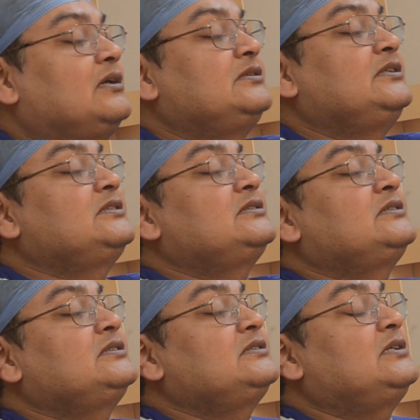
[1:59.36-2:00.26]
This is
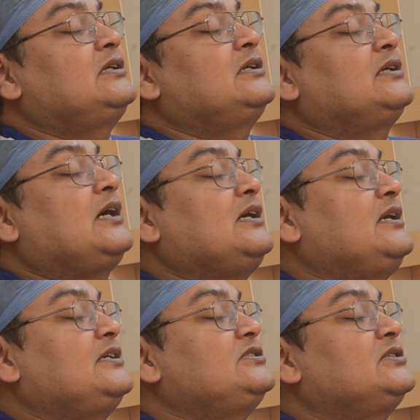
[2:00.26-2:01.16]
the
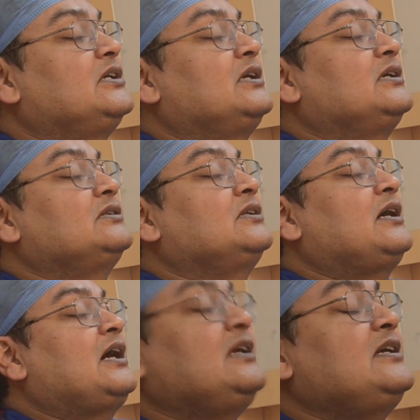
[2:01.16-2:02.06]
cartilage. The
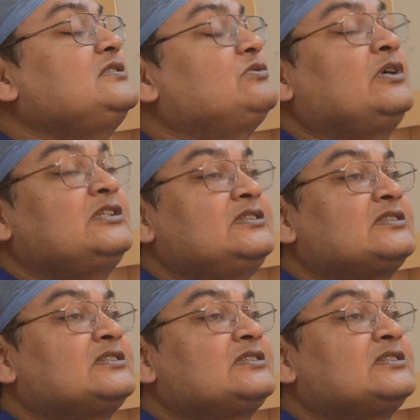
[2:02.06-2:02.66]
cartilage, what is this